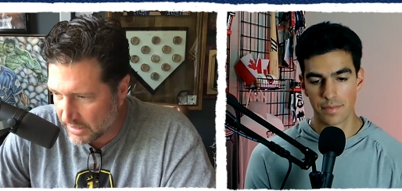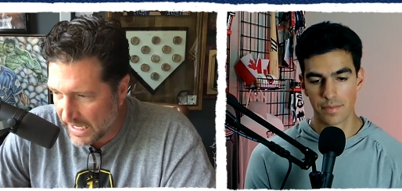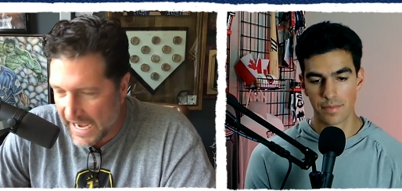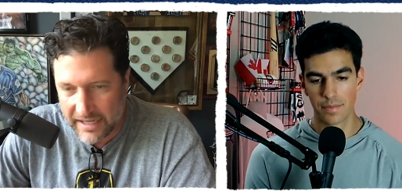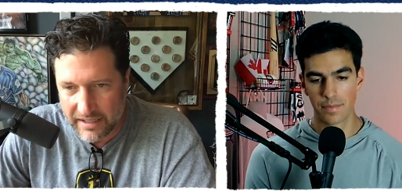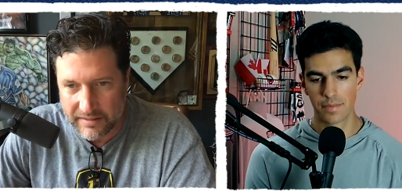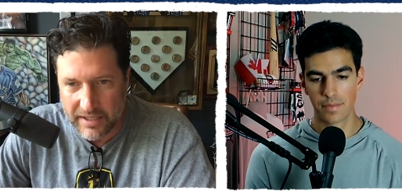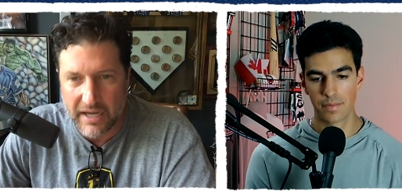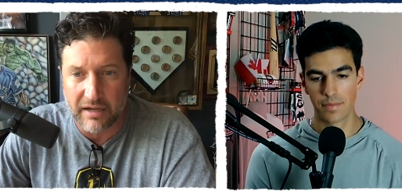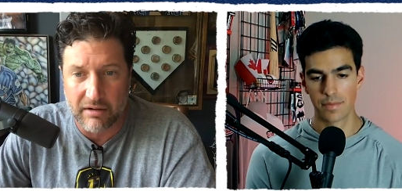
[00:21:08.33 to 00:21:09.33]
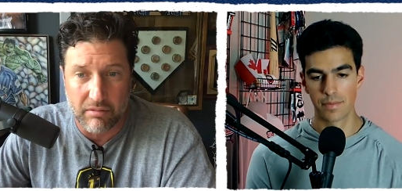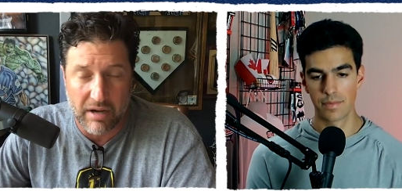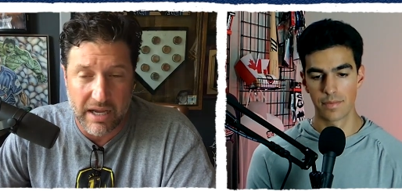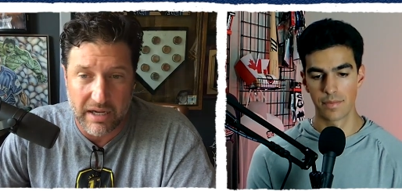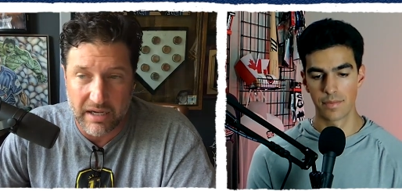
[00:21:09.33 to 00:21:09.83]
Speaker 1: adding and taking
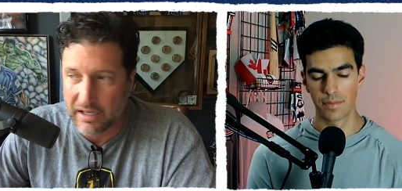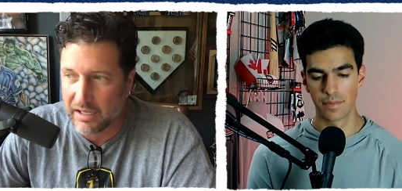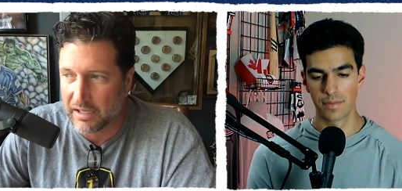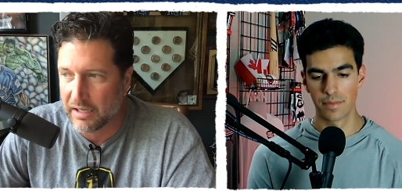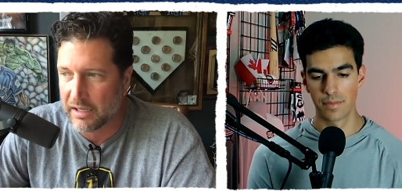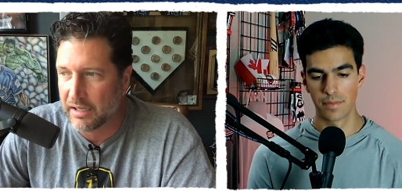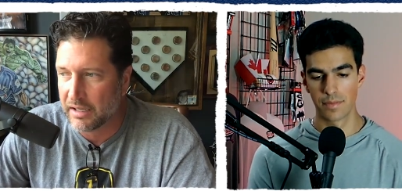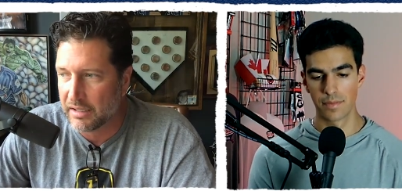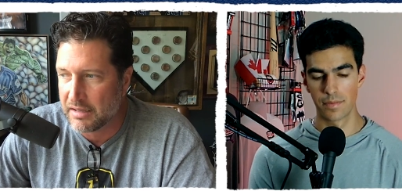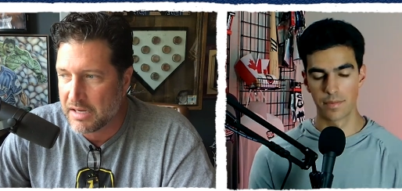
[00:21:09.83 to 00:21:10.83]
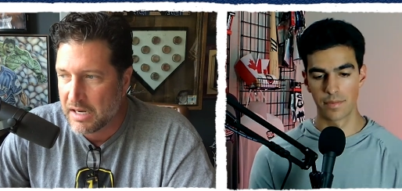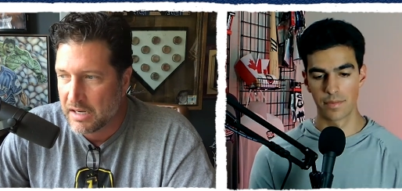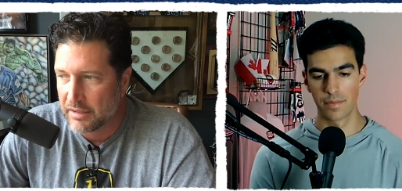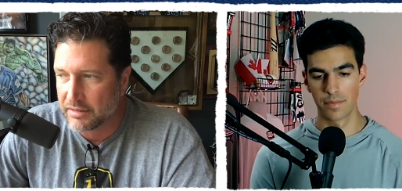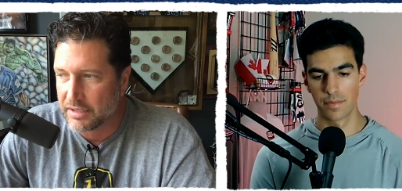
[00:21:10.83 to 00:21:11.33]
away, it, it, it,
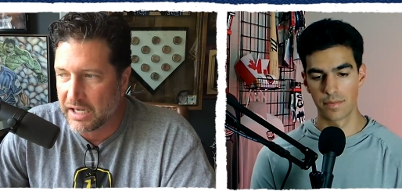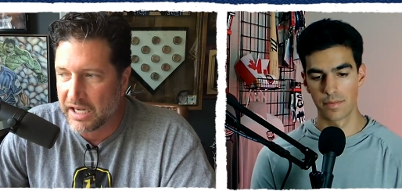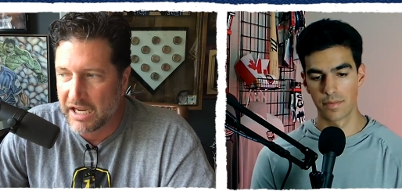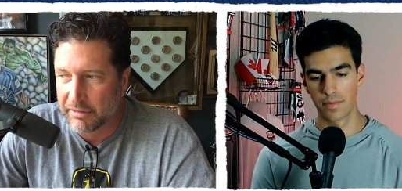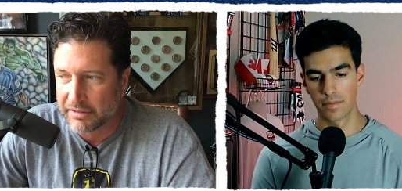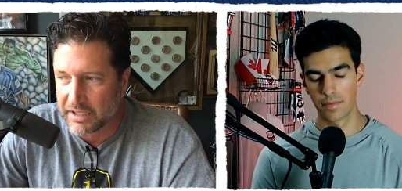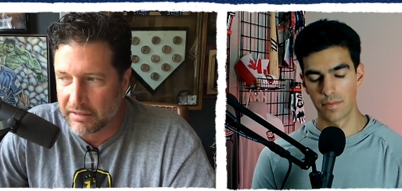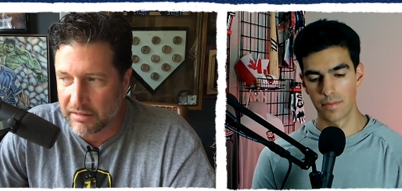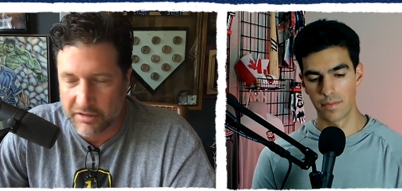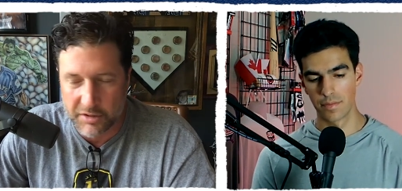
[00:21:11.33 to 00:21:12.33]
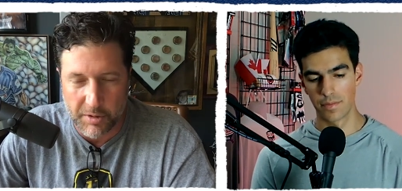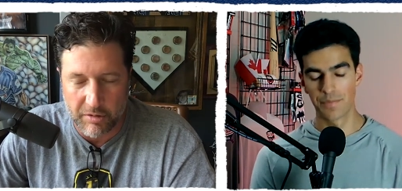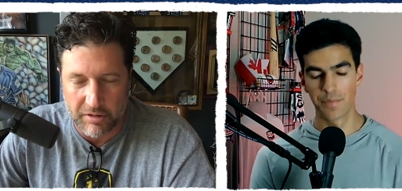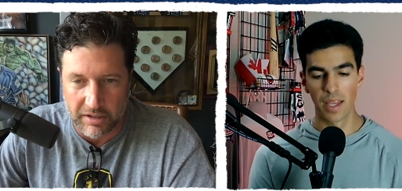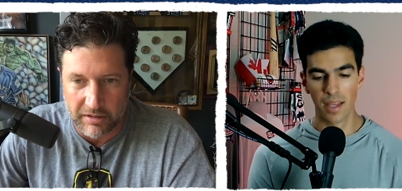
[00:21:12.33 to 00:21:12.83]
there's dynamics that are
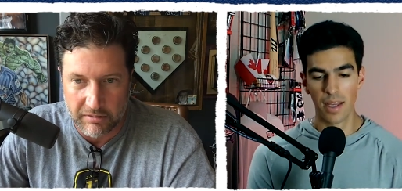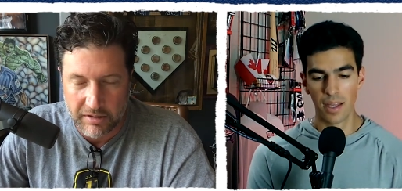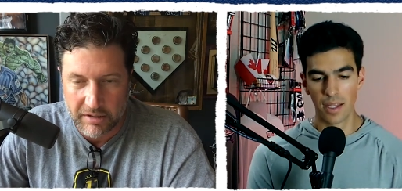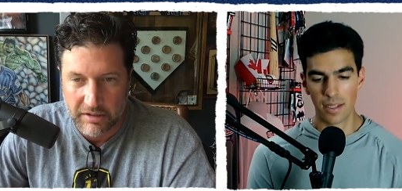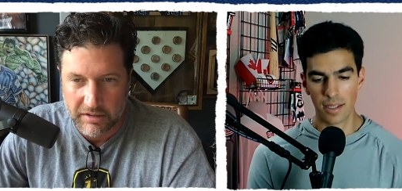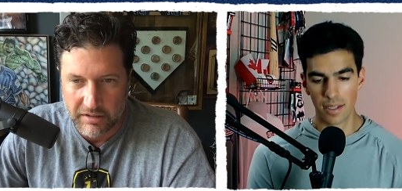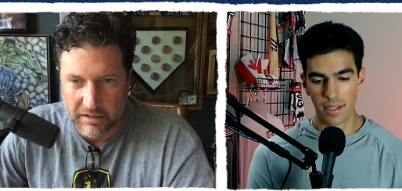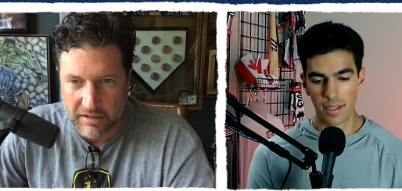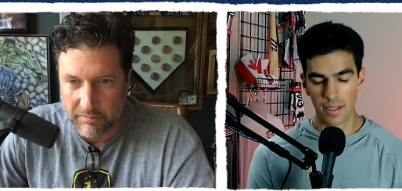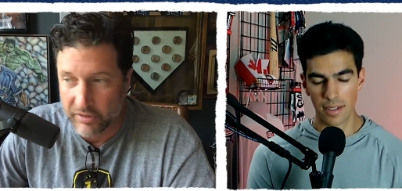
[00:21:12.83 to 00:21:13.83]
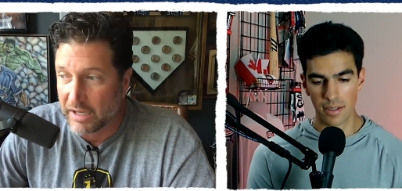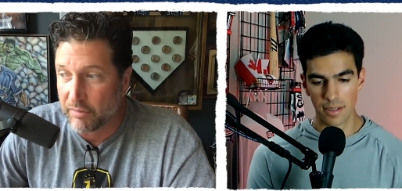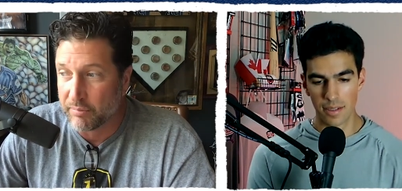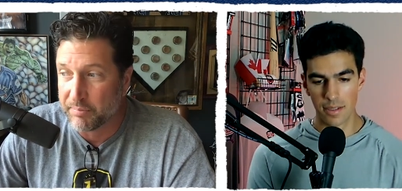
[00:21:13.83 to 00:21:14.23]
unspoken. Um, or that